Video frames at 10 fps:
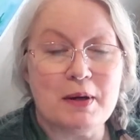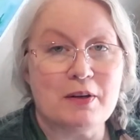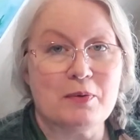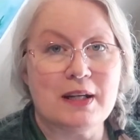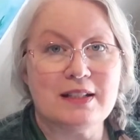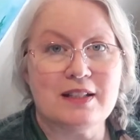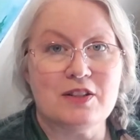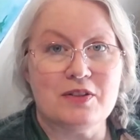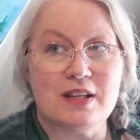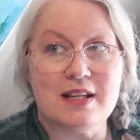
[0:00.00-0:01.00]
better way to
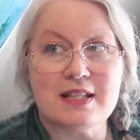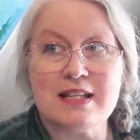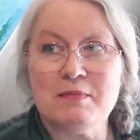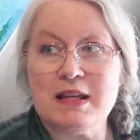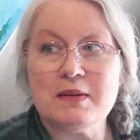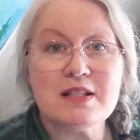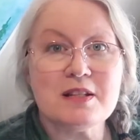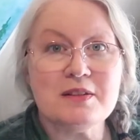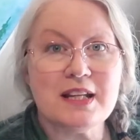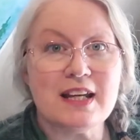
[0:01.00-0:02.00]
do this, and maybe
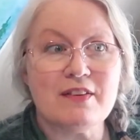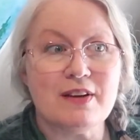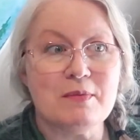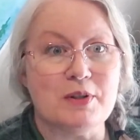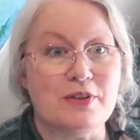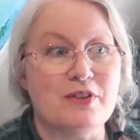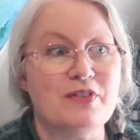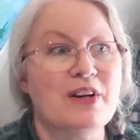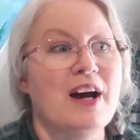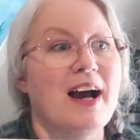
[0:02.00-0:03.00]
someday if I
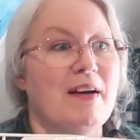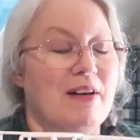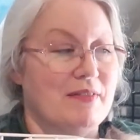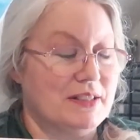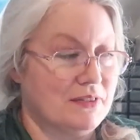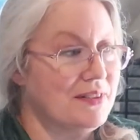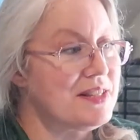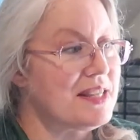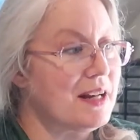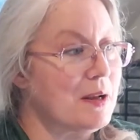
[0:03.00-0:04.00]
move, I will have a
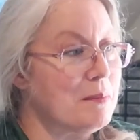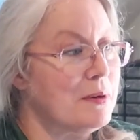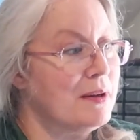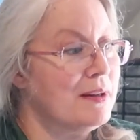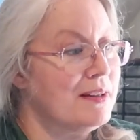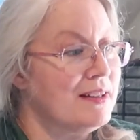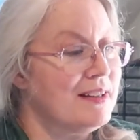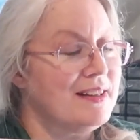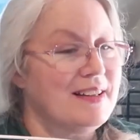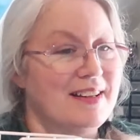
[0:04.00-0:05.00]
different setup
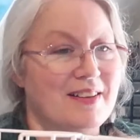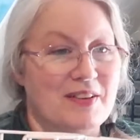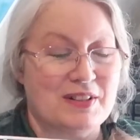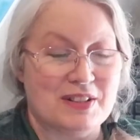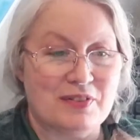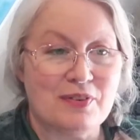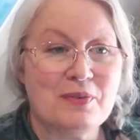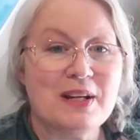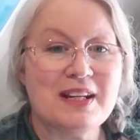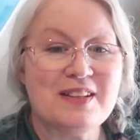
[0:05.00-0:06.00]
and I'll have a
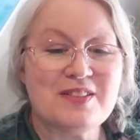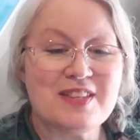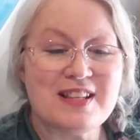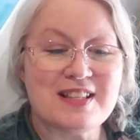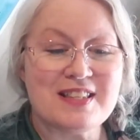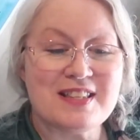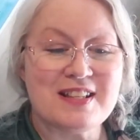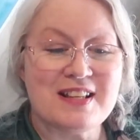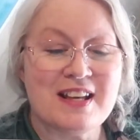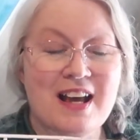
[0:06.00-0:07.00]
different way to use this.
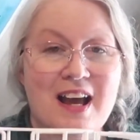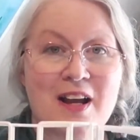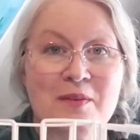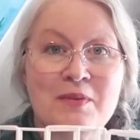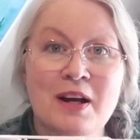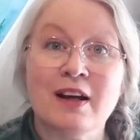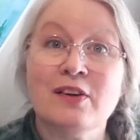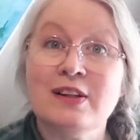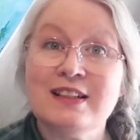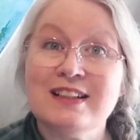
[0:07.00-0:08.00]
I am not
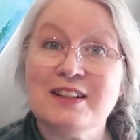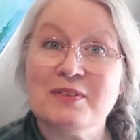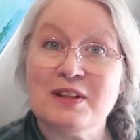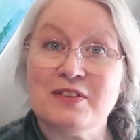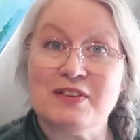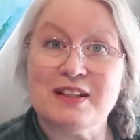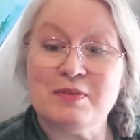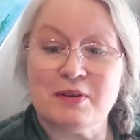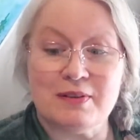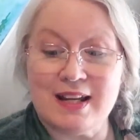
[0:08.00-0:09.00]
going to get rid of it,
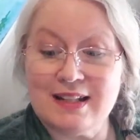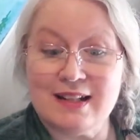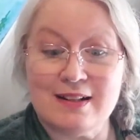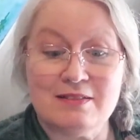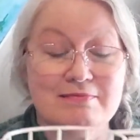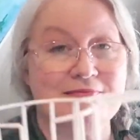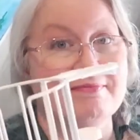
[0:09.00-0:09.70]
but right now